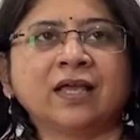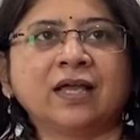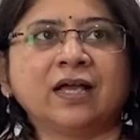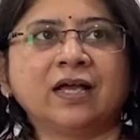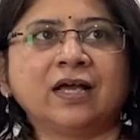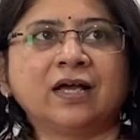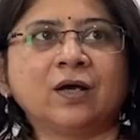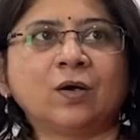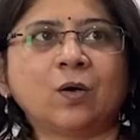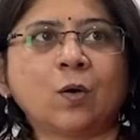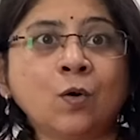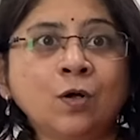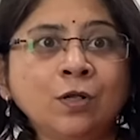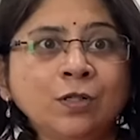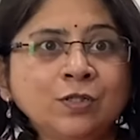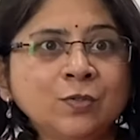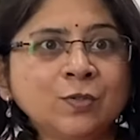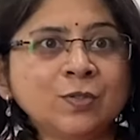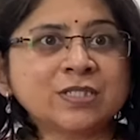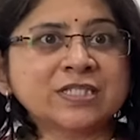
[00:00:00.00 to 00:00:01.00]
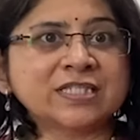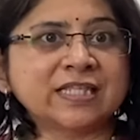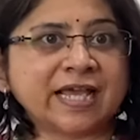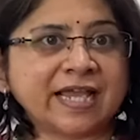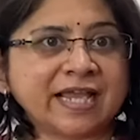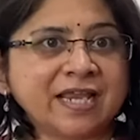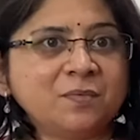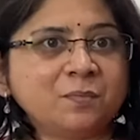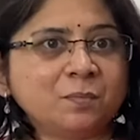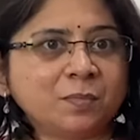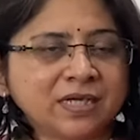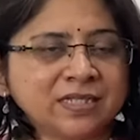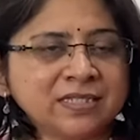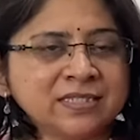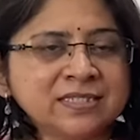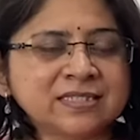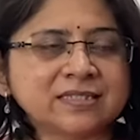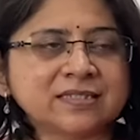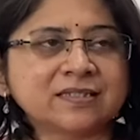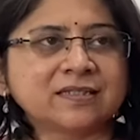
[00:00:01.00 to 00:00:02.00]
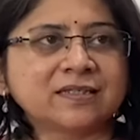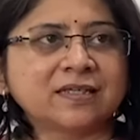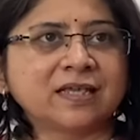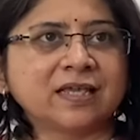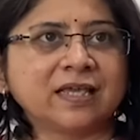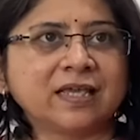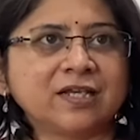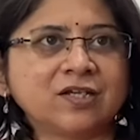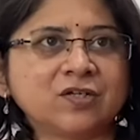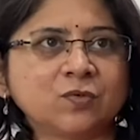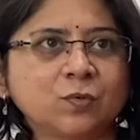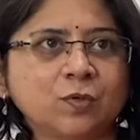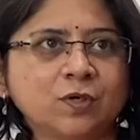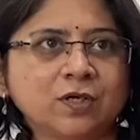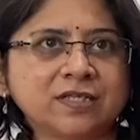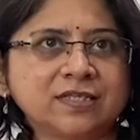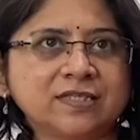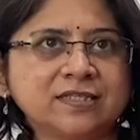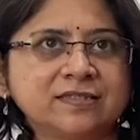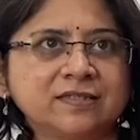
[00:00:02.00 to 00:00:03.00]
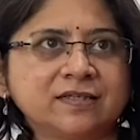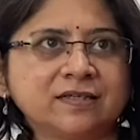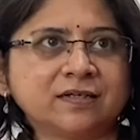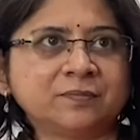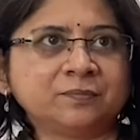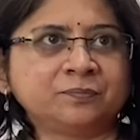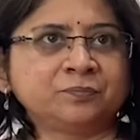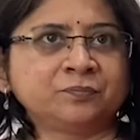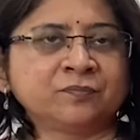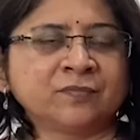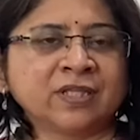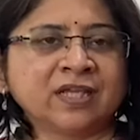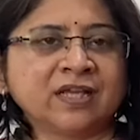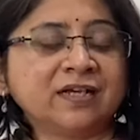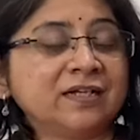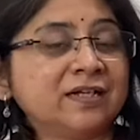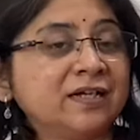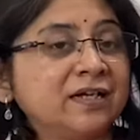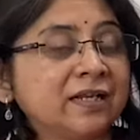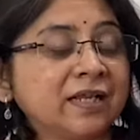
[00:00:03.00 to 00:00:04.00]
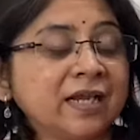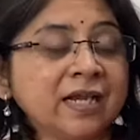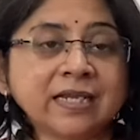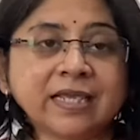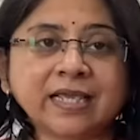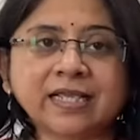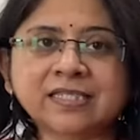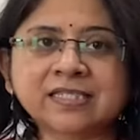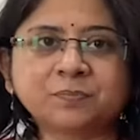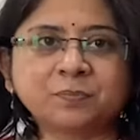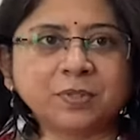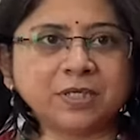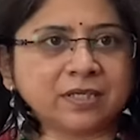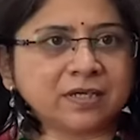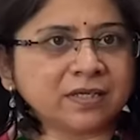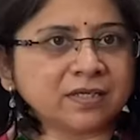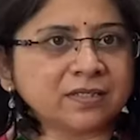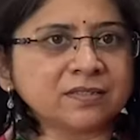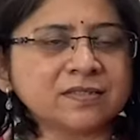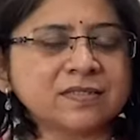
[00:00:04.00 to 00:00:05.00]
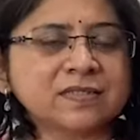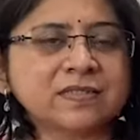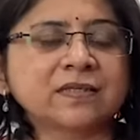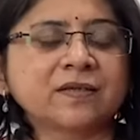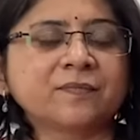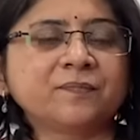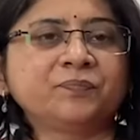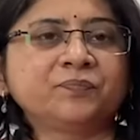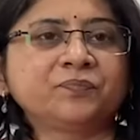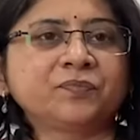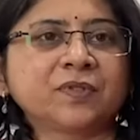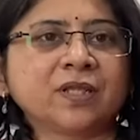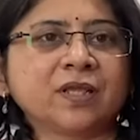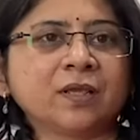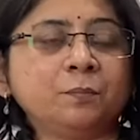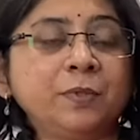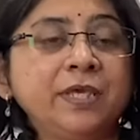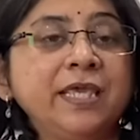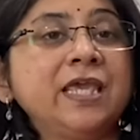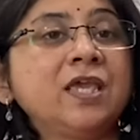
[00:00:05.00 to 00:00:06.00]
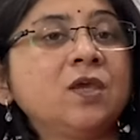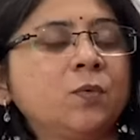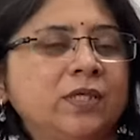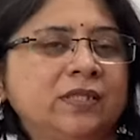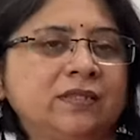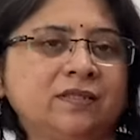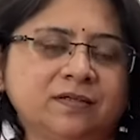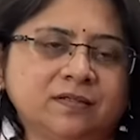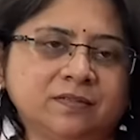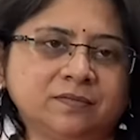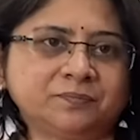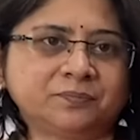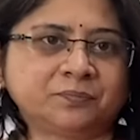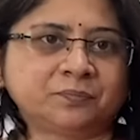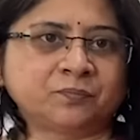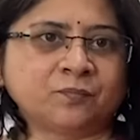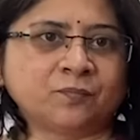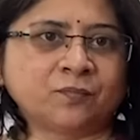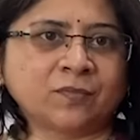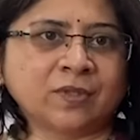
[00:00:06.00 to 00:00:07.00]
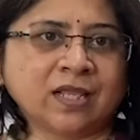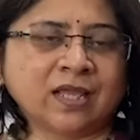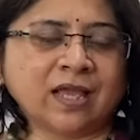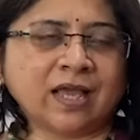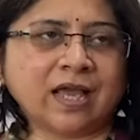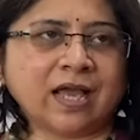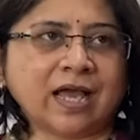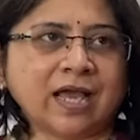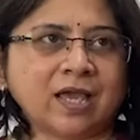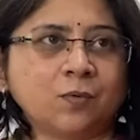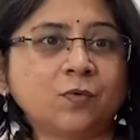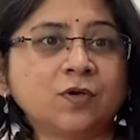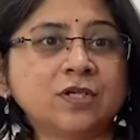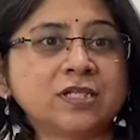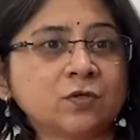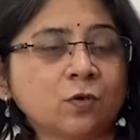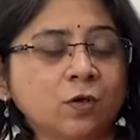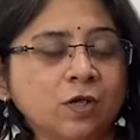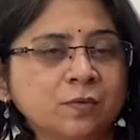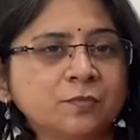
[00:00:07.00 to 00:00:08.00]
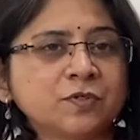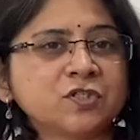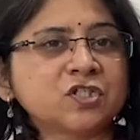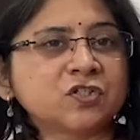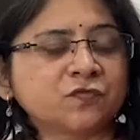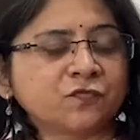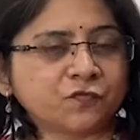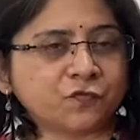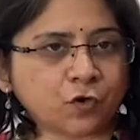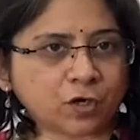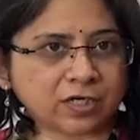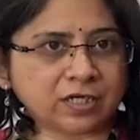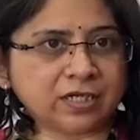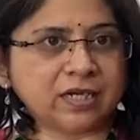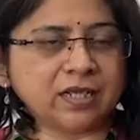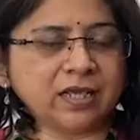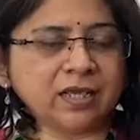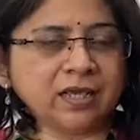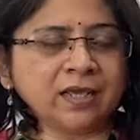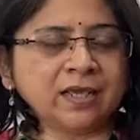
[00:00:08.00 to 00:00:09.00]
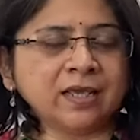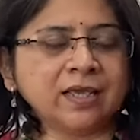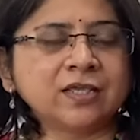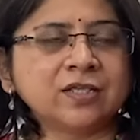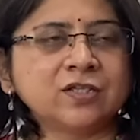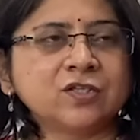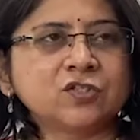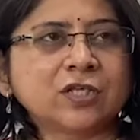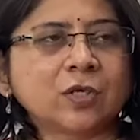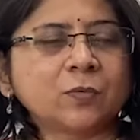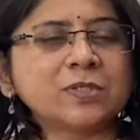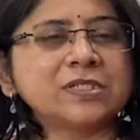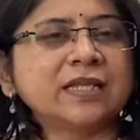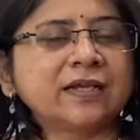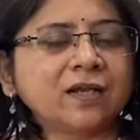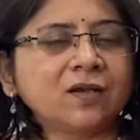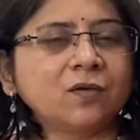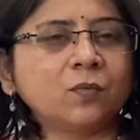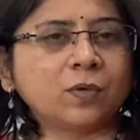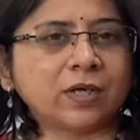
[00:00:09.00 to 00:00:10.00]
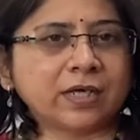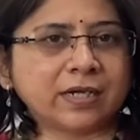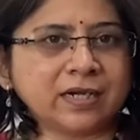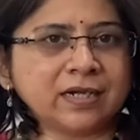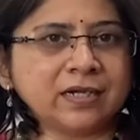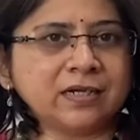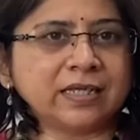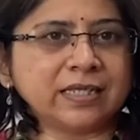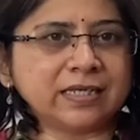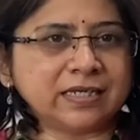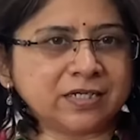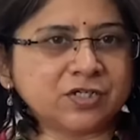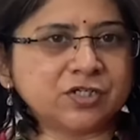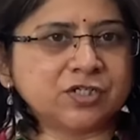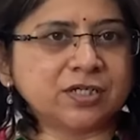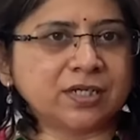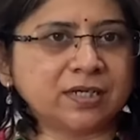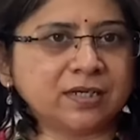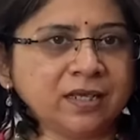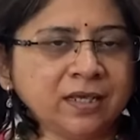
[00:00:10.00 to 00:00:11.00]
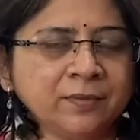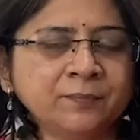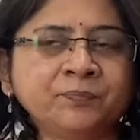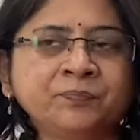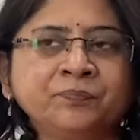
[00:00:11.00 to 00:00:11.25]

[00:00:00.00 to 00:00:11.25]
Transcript: All those 9 months, it was a great experience being with her. I was almost 40, so I was a little worried initially.